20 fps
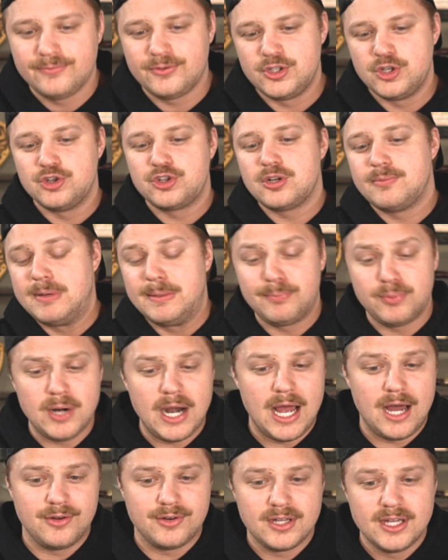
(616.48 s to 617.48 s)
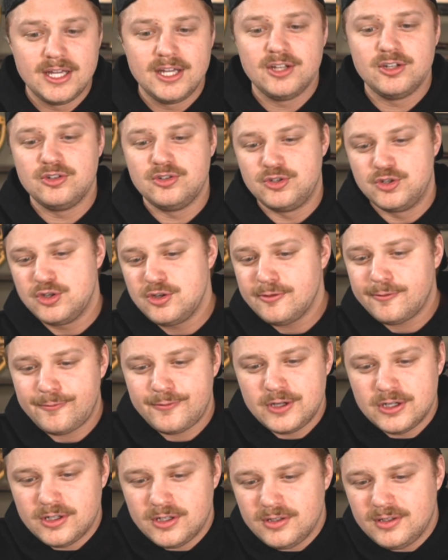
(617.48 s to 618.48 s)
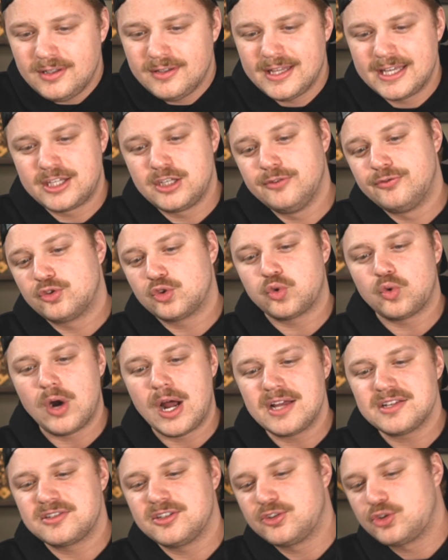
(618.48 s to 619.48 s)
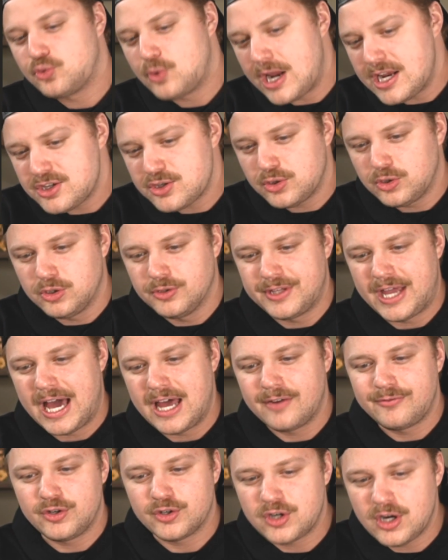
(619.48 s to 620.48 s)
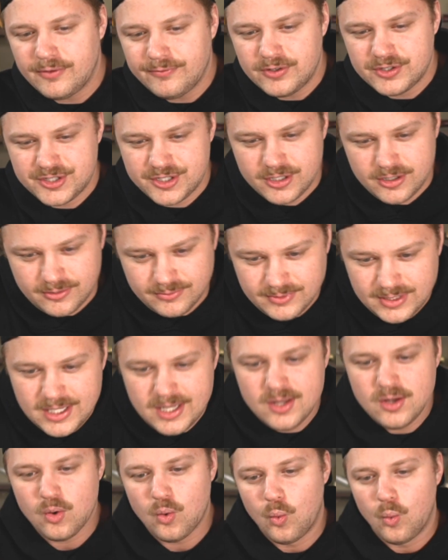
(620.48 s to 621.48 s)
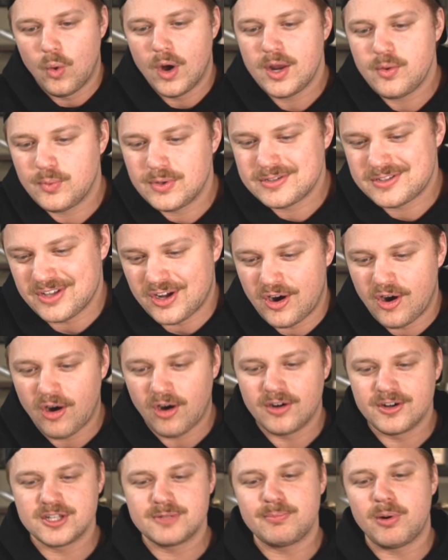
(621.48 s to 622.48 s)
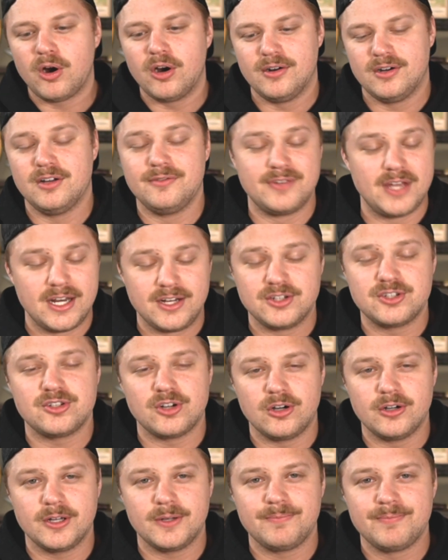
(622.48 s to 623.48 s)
You should be proud. Do you feel like you've crossed the threshold out of your comfort zone? What was the hardest part of getting started?